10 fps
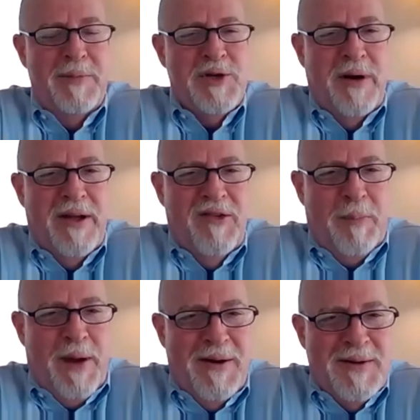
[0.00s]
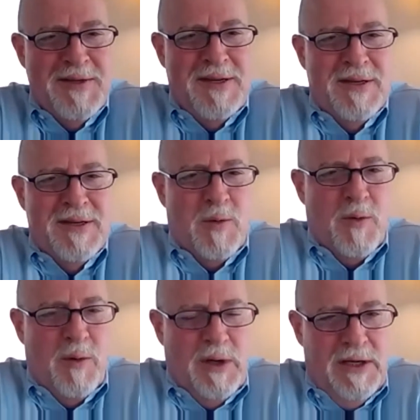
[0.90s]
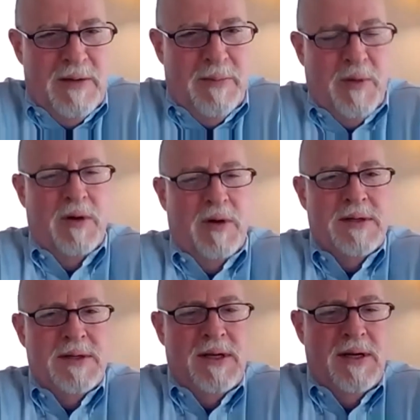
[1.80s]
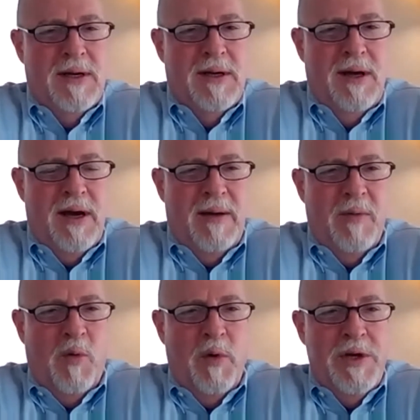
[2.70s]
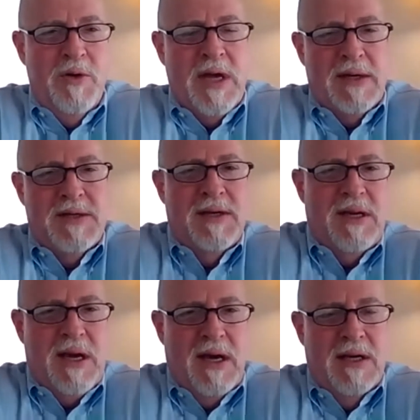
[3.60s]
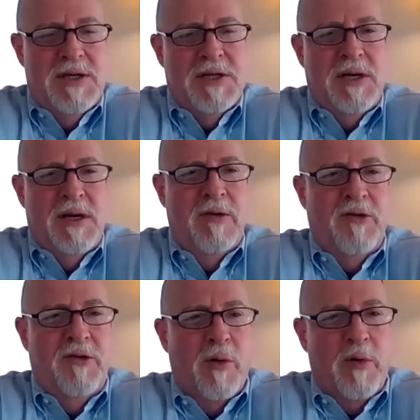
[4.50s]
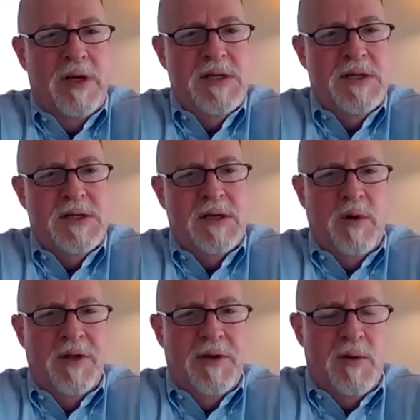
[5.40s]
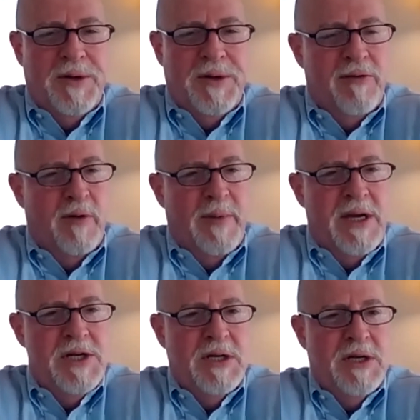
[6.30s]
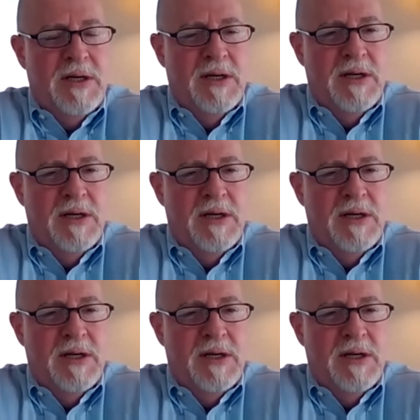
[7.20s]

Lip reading: Transparency is really important. When you get to the edge, there's no reason to withhold information.